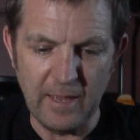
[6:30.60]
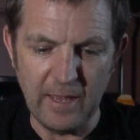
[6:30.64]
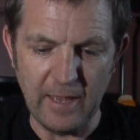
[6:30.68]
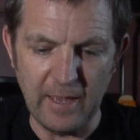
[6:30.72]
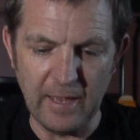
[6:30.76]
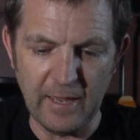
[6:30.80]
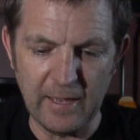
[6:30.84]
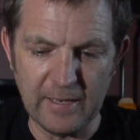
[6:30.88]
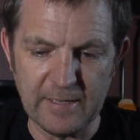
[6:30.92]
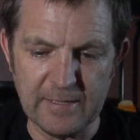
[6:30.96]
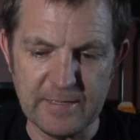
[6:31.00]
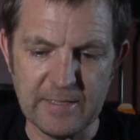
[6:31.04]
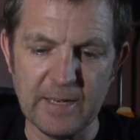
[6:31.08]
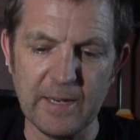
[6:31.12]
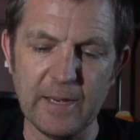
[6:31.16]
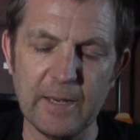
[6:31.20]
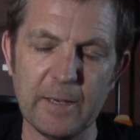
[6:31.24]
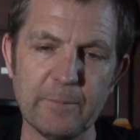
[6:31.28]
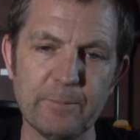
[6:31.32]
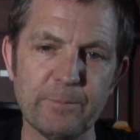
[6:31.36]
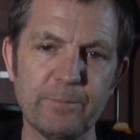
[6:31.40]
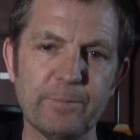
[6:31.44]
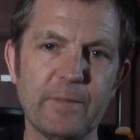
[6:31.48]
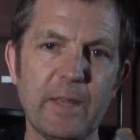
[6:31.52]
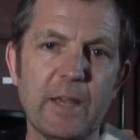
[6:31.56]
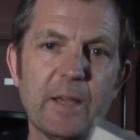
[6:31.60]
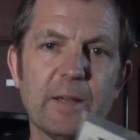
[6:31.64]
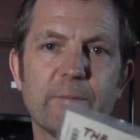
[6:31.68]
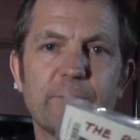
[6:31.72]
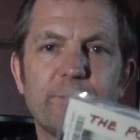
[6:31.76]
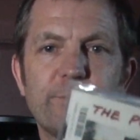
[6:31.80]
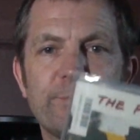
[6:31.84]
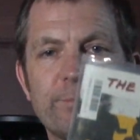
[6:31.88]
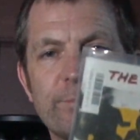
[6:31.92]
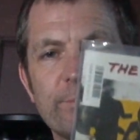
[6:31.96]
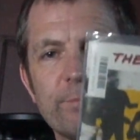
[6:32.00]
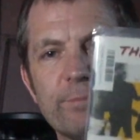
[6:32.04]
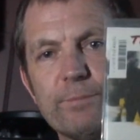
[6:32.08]
And um, yeah,
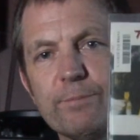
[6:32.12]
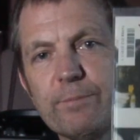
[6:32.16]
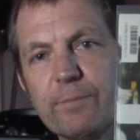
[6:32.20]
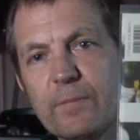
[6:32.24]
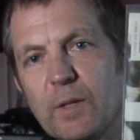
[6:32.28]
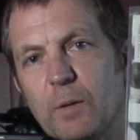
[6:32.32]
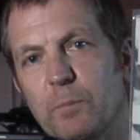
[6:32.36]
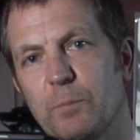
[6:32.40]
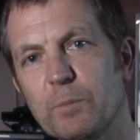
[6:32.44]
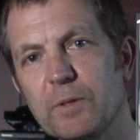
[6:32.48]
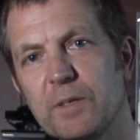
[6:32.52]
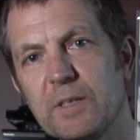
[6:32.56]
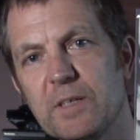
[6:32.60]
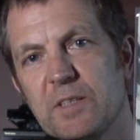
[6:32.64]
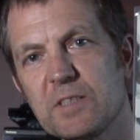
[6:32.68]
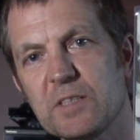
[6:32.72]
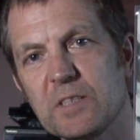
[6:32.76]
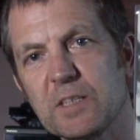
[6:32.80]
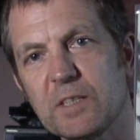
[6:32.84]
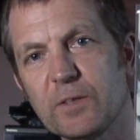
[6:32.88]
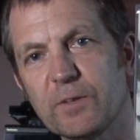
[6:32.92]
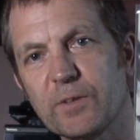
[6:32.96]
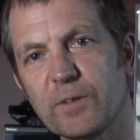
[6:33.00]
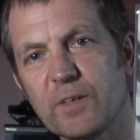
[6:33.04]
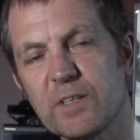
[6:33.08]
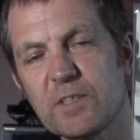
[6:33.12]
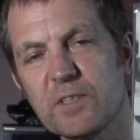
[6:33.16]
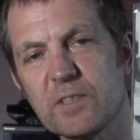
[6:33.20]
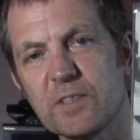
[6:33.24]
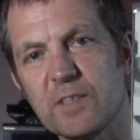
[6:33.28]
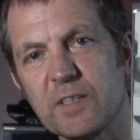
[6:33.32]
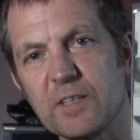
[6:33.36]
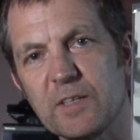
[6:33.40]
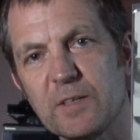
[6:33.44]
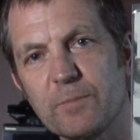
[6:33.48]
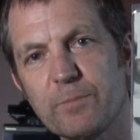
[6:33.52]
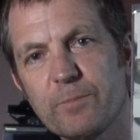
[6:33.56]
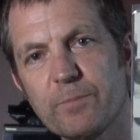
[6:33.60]
The Police
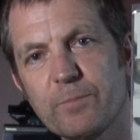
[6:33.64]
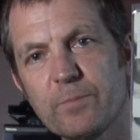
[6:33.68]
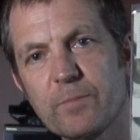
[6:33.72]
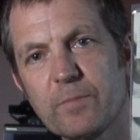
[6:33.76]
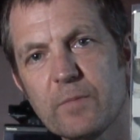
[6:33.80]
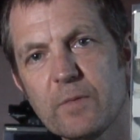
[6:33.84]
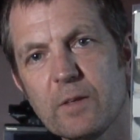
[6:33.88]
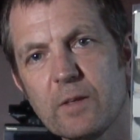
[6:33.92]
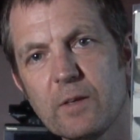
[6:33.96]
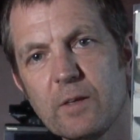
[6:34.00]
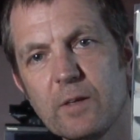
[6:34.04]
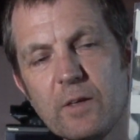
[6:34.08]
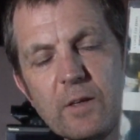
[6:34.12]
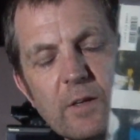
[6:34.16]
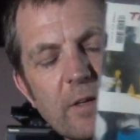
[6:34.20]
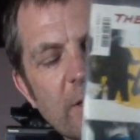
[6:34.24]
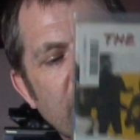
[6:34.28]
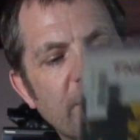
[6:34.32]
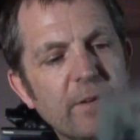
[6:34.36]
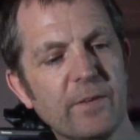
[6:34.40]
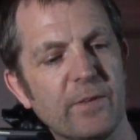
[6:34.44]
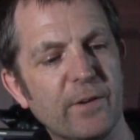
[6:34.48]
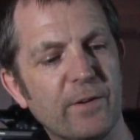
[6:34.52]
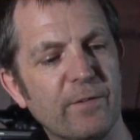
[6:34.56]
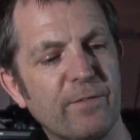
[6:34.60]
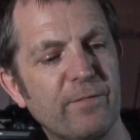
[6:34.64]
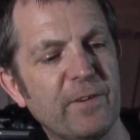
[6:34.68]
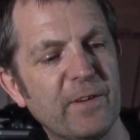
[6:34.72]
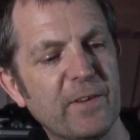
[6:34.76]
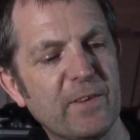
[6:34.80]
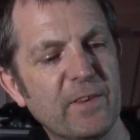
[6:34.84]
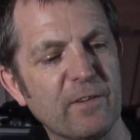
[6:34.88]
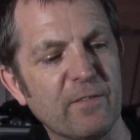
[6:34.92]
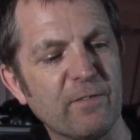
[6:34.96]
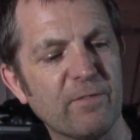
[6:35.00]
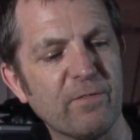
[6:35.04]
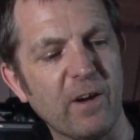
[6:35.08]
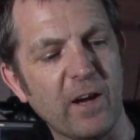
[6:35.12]
Synchronicity, their
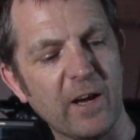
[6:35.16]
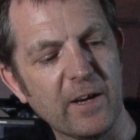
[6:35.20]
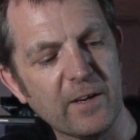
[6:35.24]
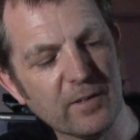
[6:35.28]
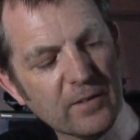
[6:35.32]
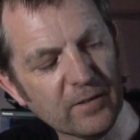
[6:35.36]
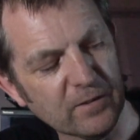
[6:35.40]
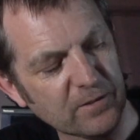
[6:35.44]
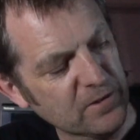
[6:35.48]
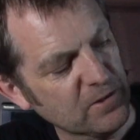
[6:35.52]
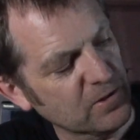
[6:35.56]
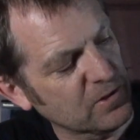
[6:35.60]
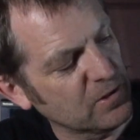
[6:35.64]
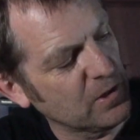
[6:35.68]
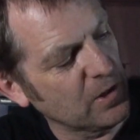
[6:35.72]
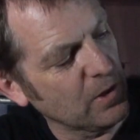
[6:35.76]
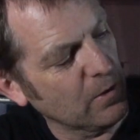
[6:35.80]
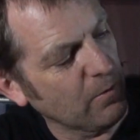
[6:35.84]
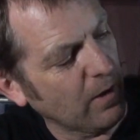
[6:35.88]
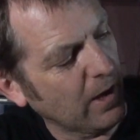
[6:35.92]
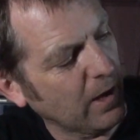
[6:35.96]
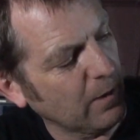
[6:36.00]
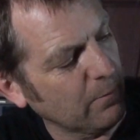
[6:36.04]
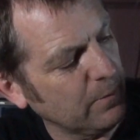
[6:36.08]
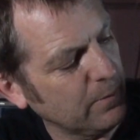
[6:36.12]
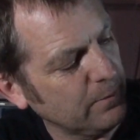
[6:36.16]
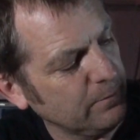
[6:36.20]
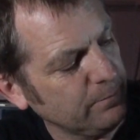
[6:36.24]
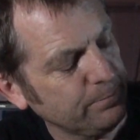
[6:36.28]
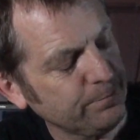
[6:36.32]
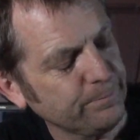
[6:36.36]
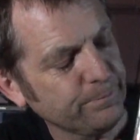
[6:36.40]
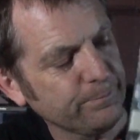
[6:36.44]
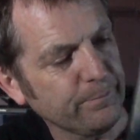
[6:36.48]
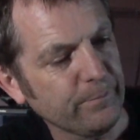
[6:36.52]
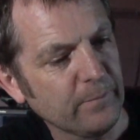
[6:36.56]
fifth and final studio album.